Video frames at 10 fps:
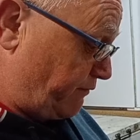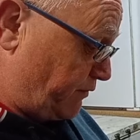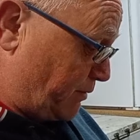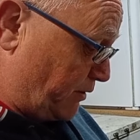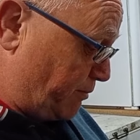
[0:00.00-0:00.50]
for
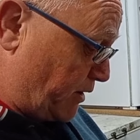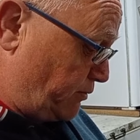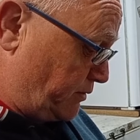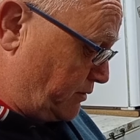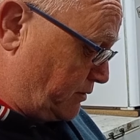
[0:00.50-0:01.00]
my bow.
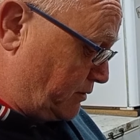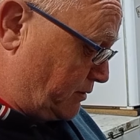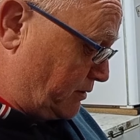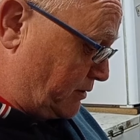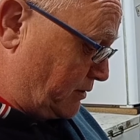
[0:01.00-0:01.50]

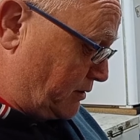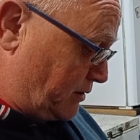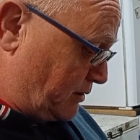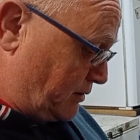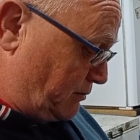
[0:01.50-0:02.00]

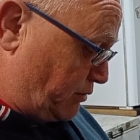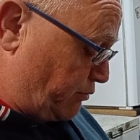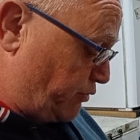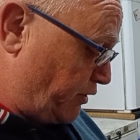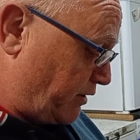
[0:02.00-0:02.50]
But
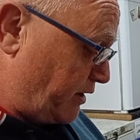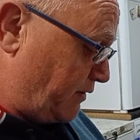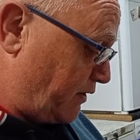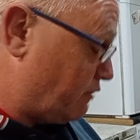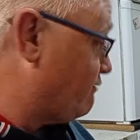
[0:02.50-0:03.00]
we'll knock it in
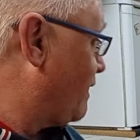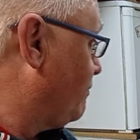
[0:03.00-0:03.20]
the correct